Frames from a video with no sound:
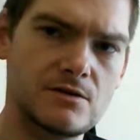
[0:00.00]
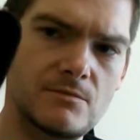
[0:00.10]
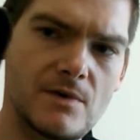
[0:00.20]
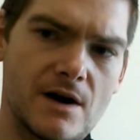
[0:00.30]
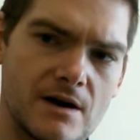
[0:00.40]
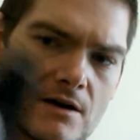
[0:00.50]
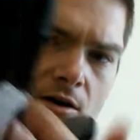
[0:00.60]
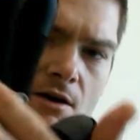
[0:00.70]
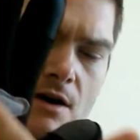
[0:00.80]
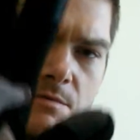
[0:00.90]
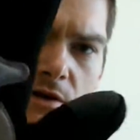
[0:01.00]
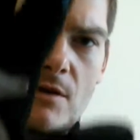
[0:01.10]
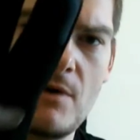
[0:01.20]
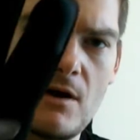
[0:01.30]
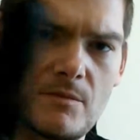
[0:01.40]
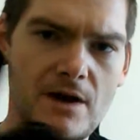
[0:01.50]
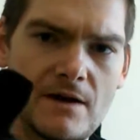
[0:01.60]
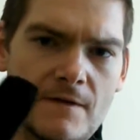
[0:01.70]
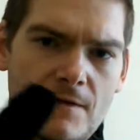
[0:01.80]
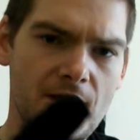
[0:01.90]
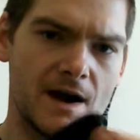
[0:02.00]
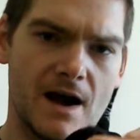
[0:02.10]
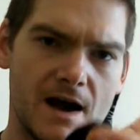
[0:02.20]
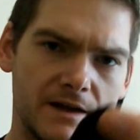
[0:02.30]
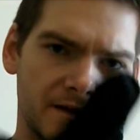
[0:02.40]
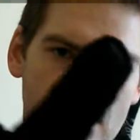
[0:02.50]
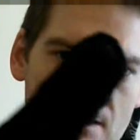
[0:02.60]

Some grips on the bottom there, and